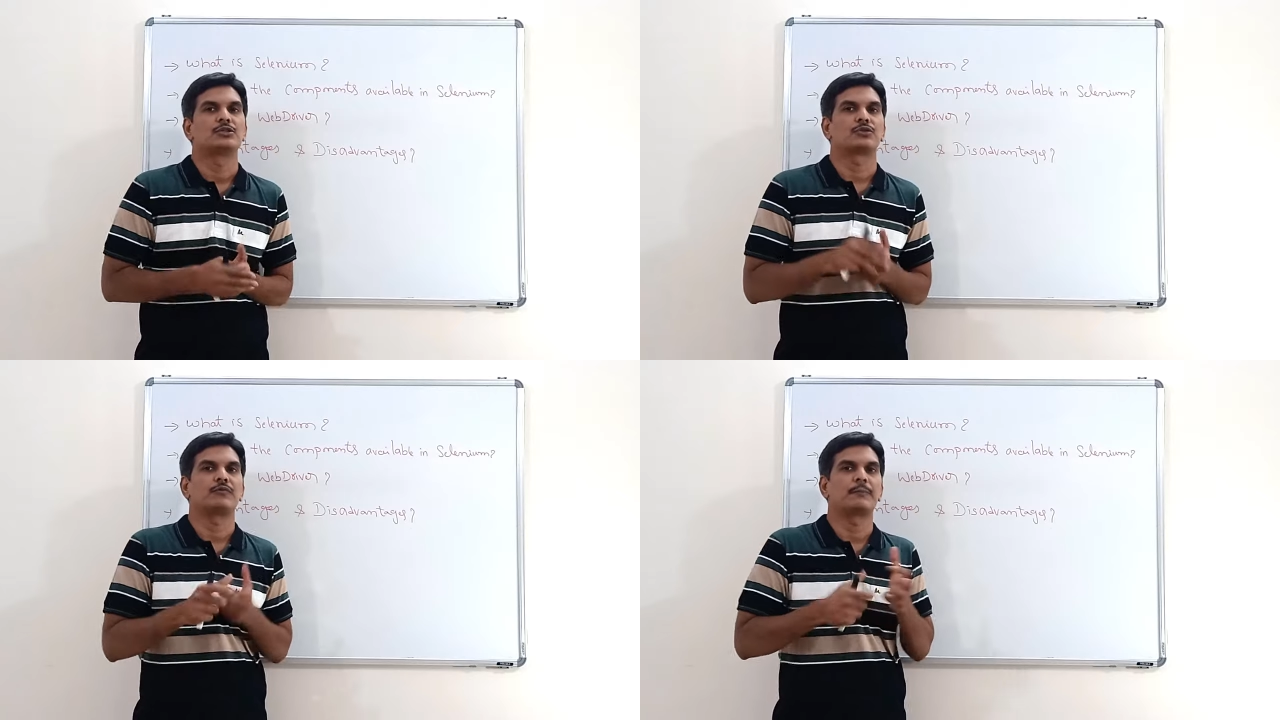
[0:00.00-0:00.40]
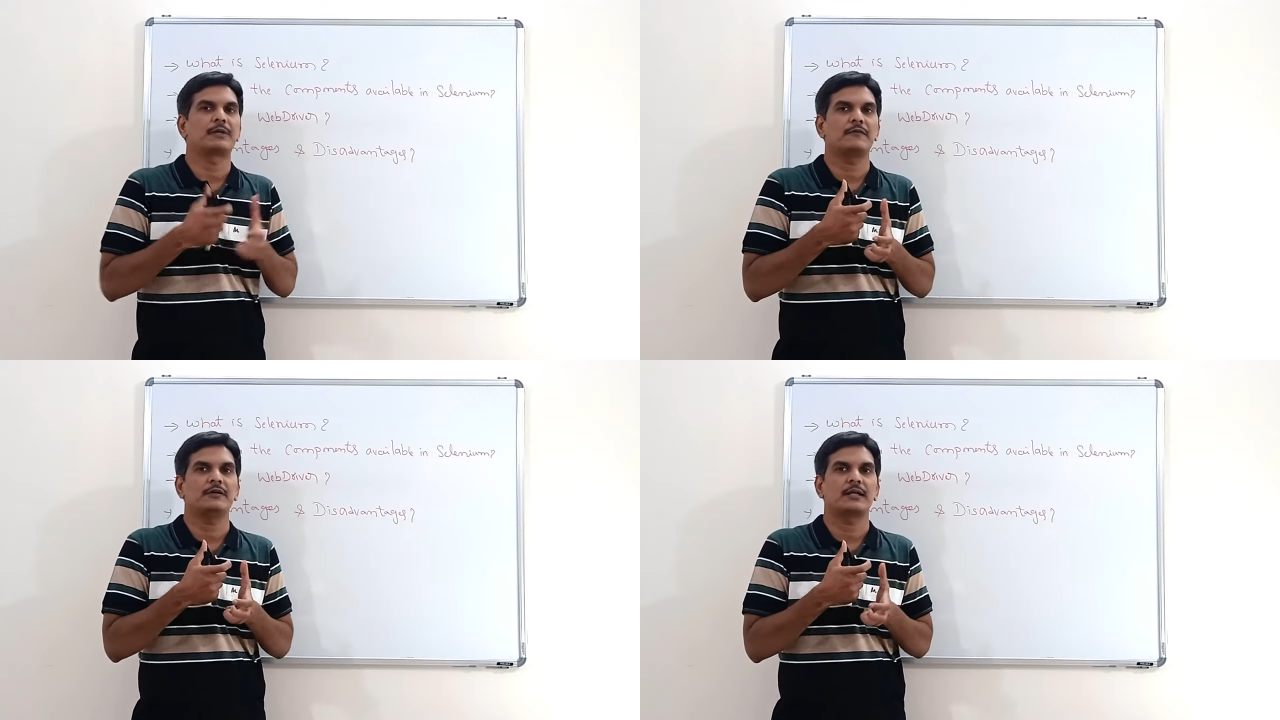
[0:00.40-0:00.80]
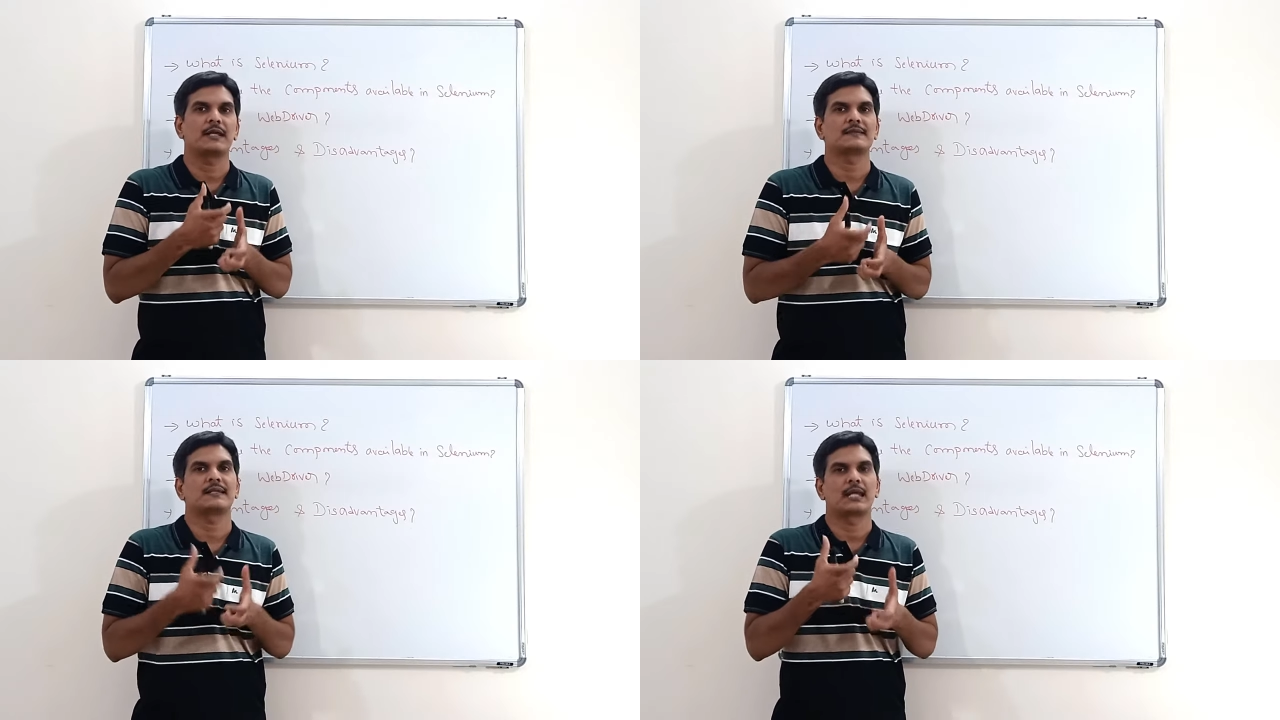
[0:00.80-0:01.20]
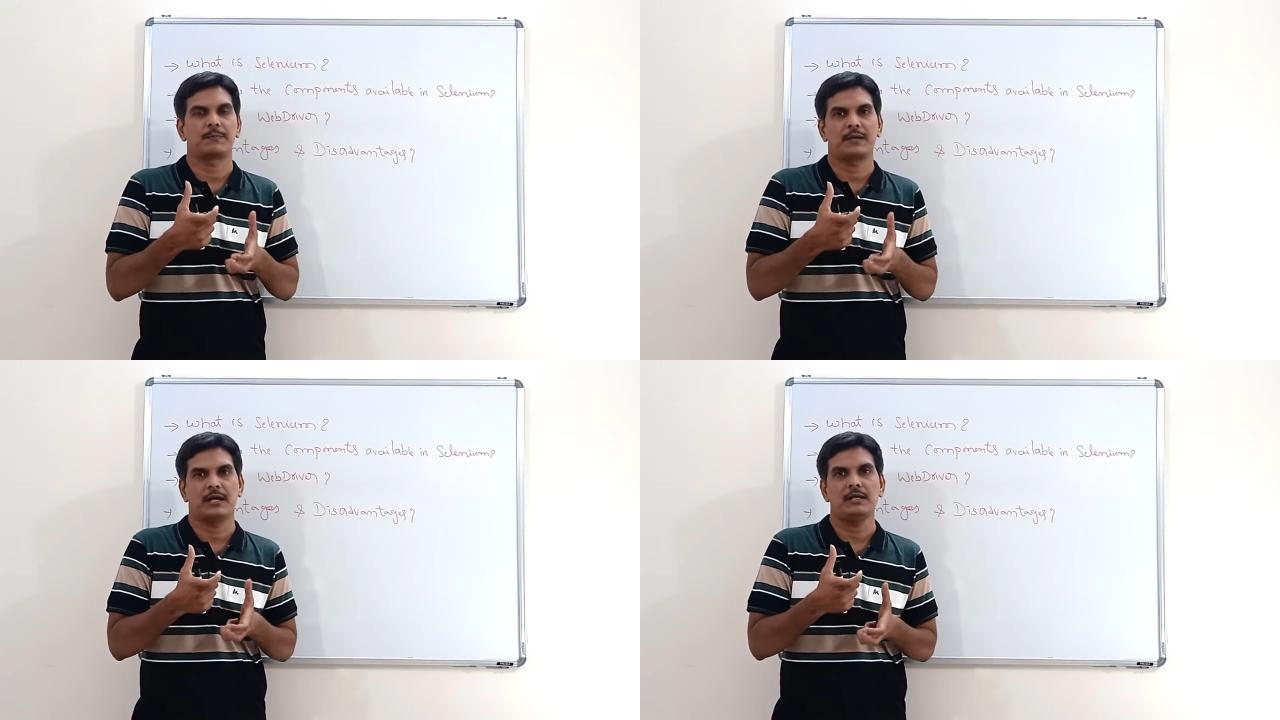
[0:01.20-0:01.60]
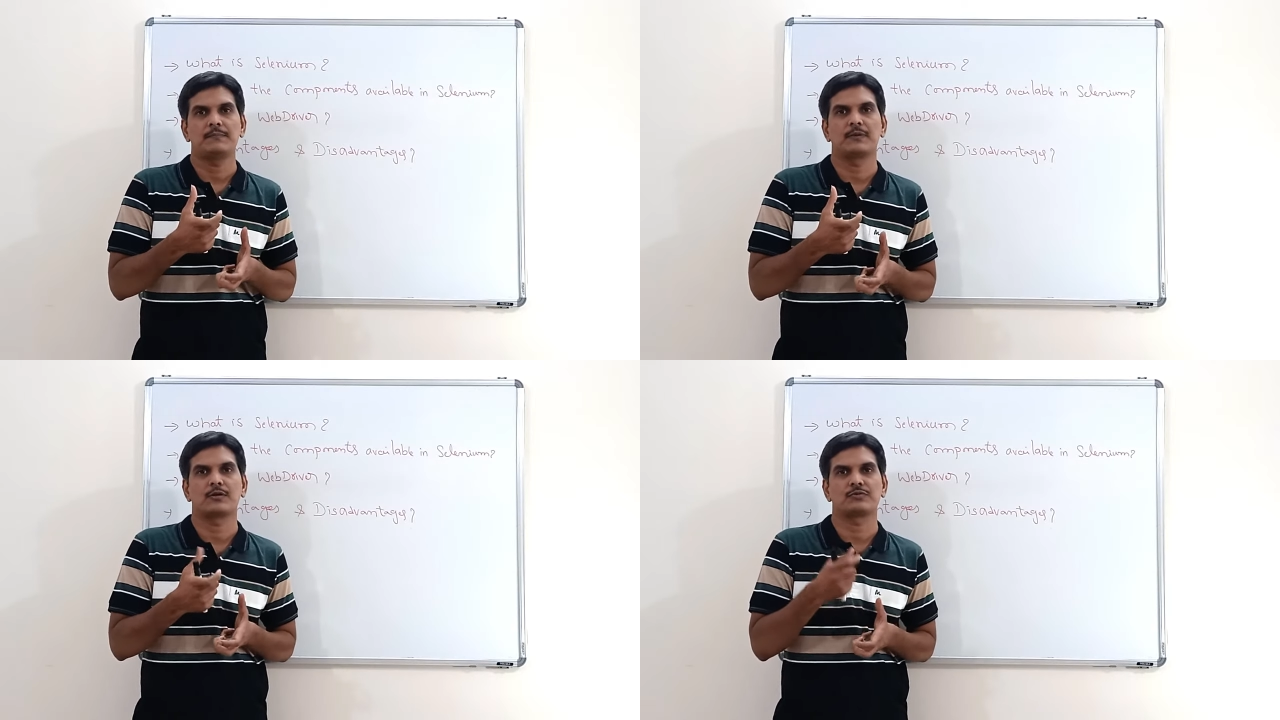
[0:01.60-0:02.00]
So WebDriver is an
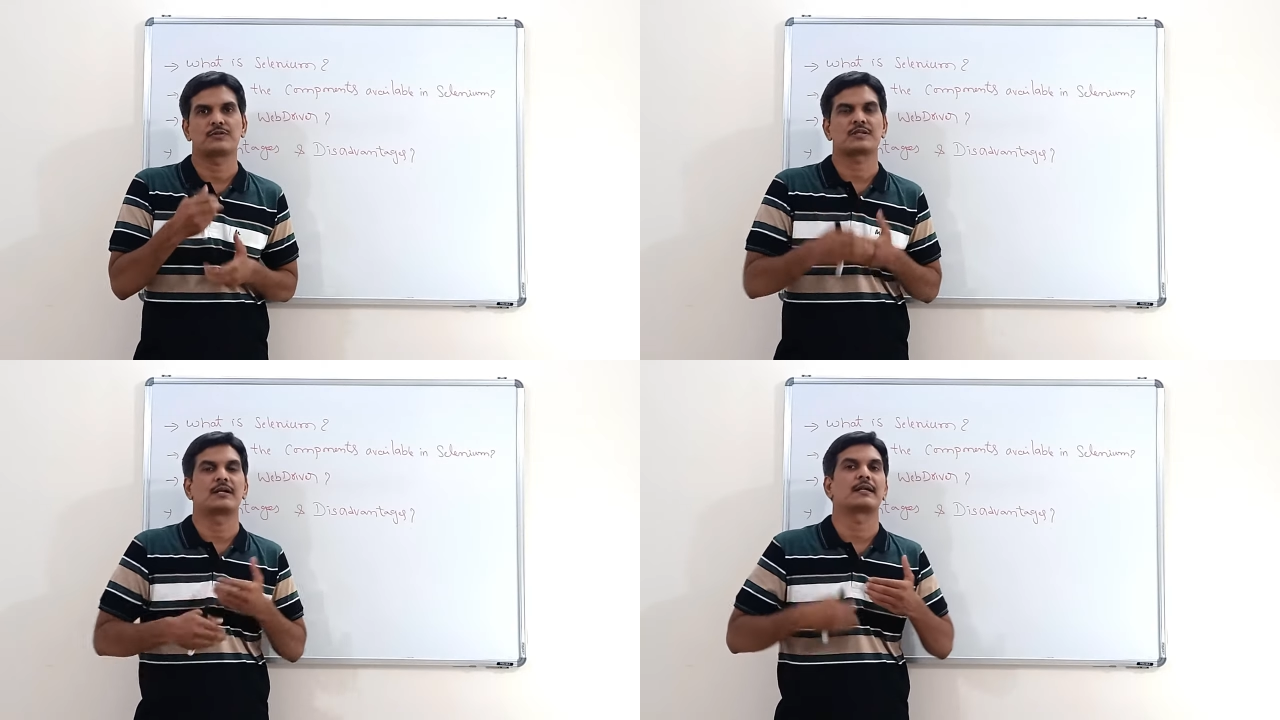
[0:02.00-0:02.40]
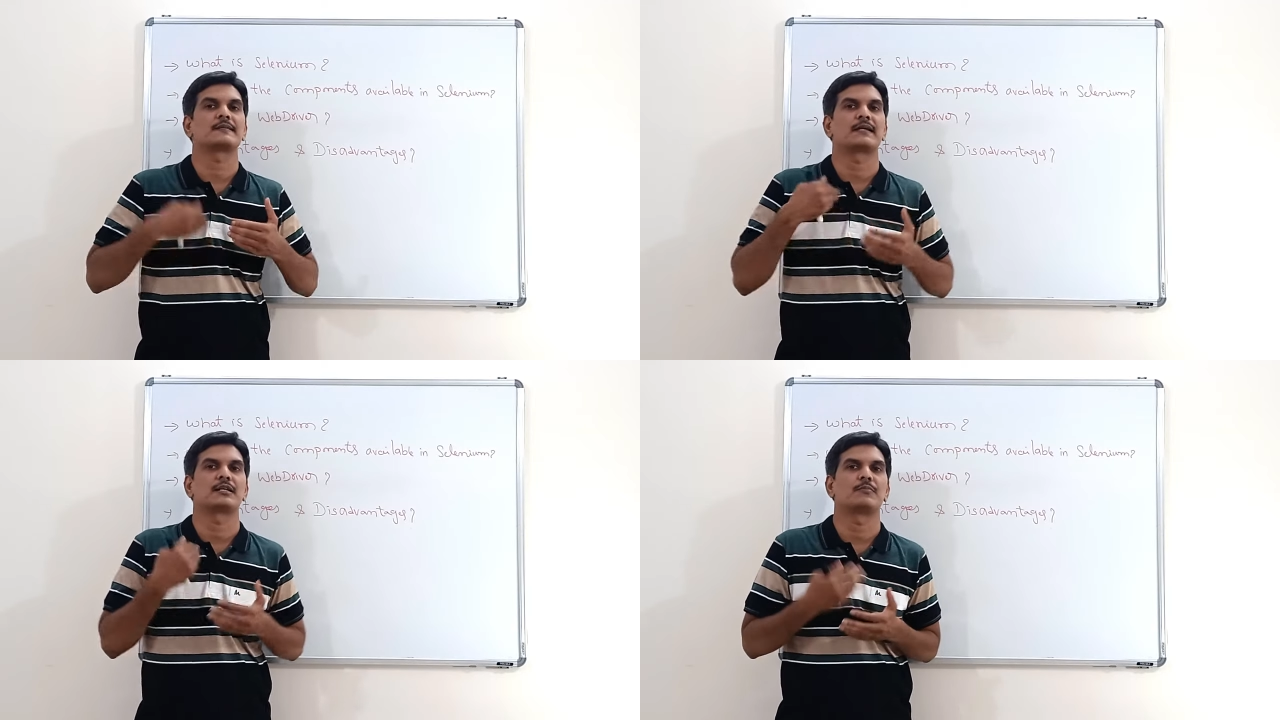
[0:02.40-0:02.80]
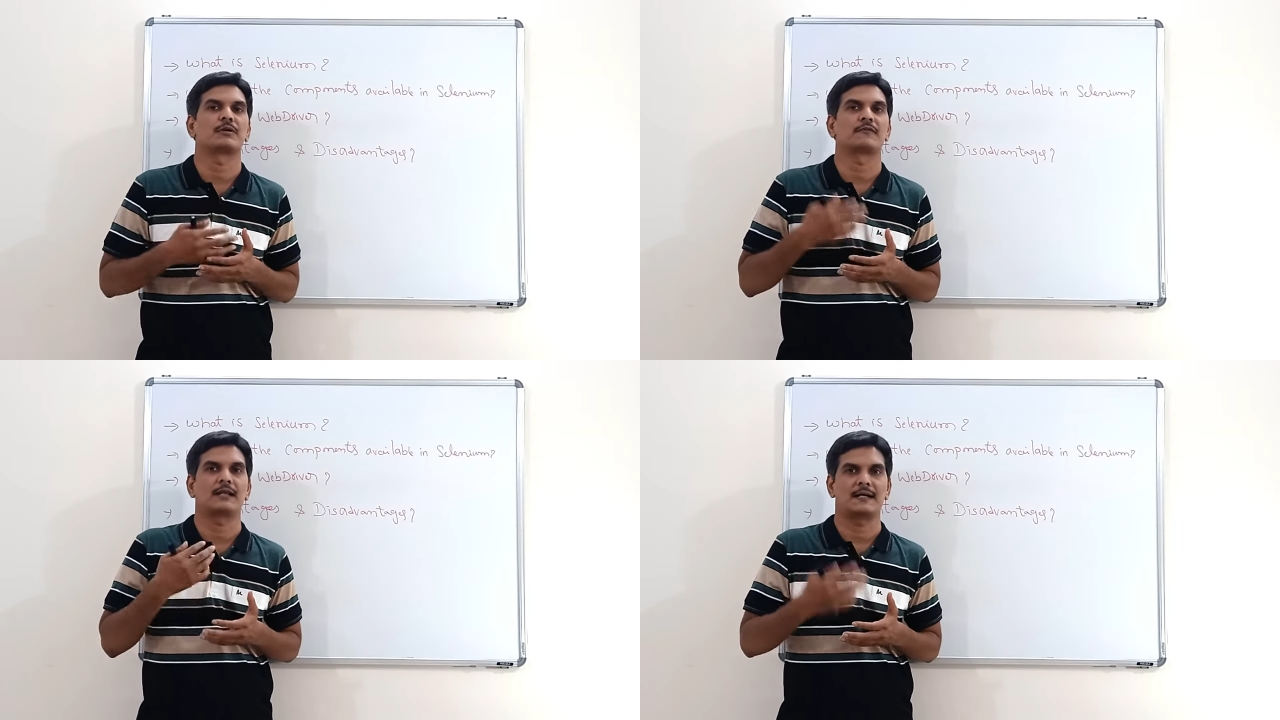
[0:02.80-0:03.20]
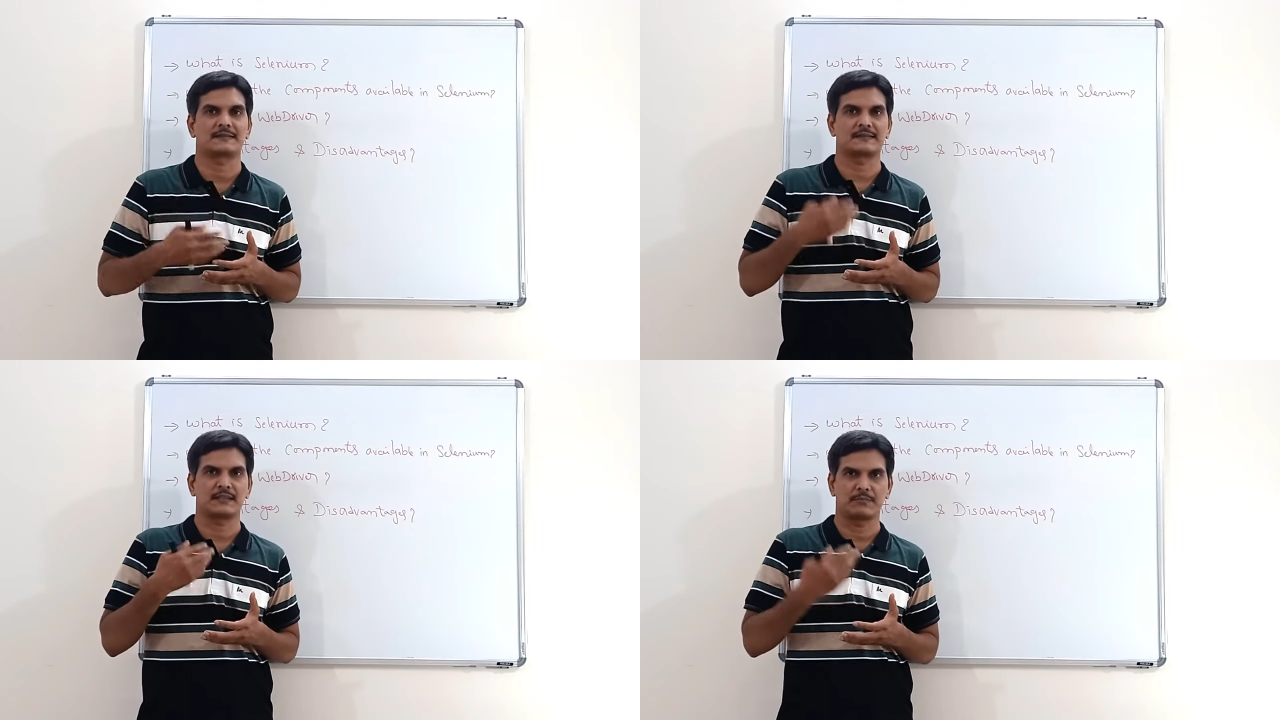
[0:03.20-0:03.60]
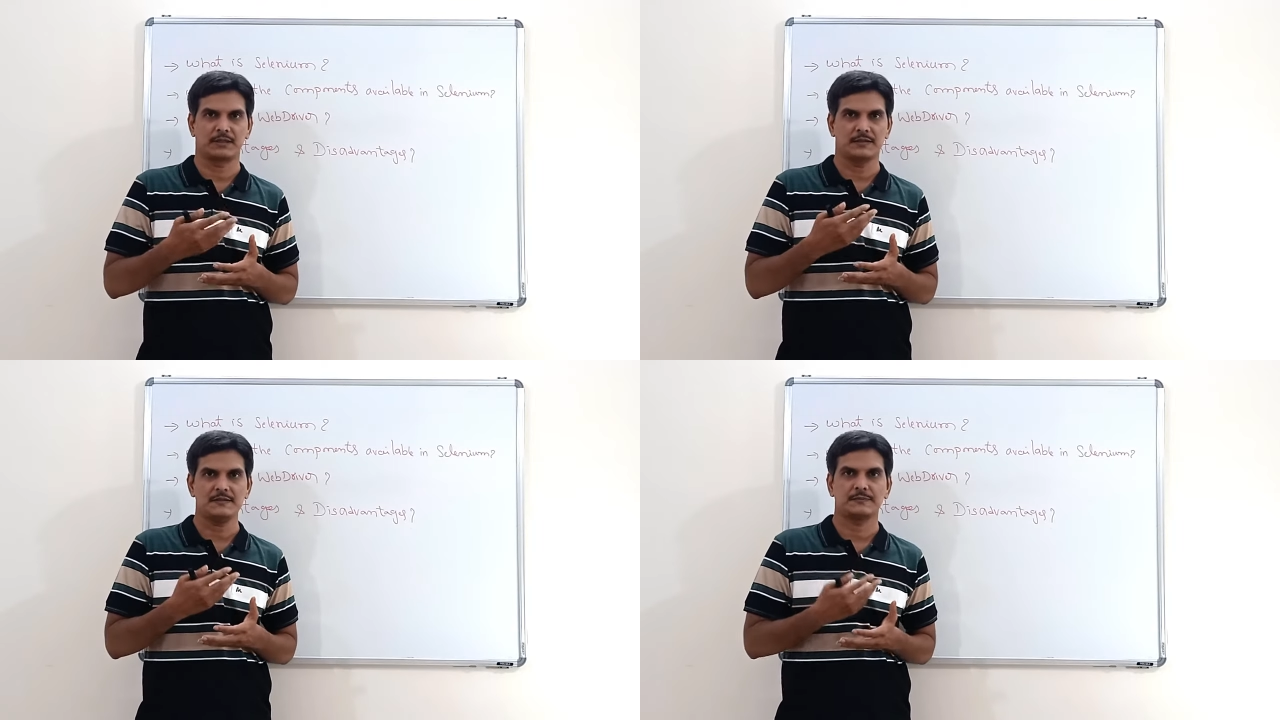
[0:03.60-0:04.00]
API because which contains n number of classes and
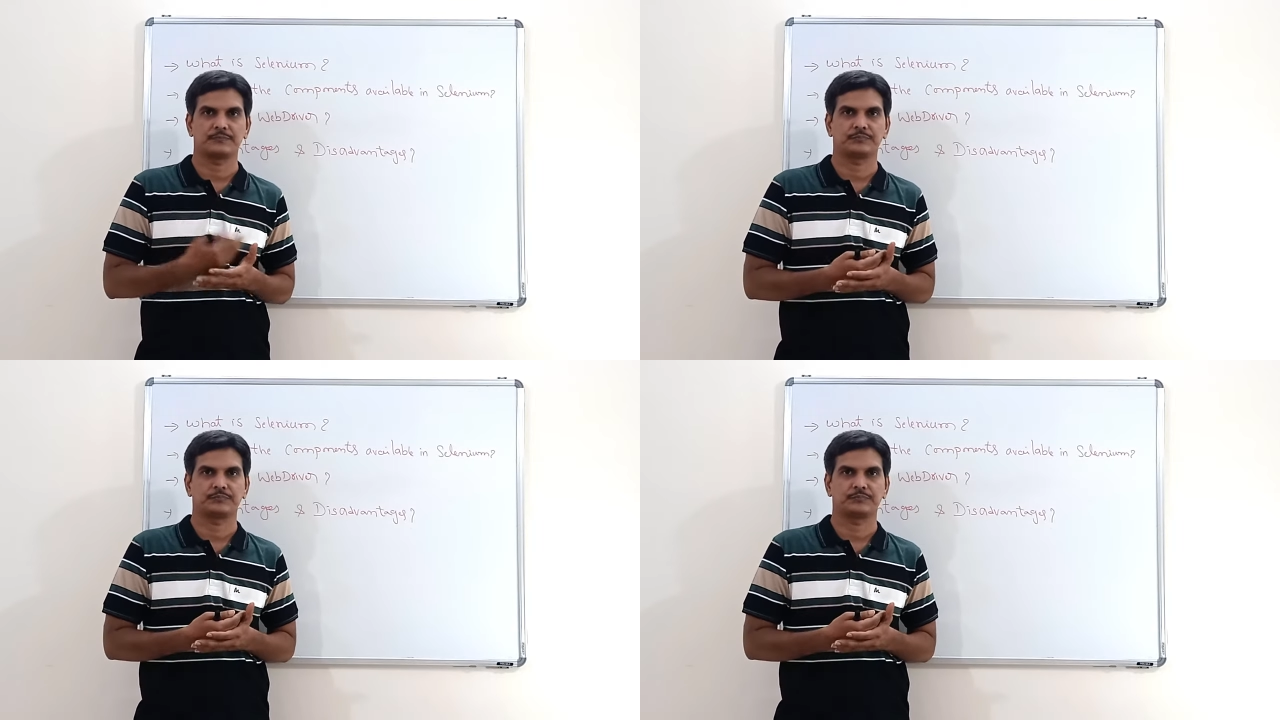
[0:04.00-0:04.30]
methods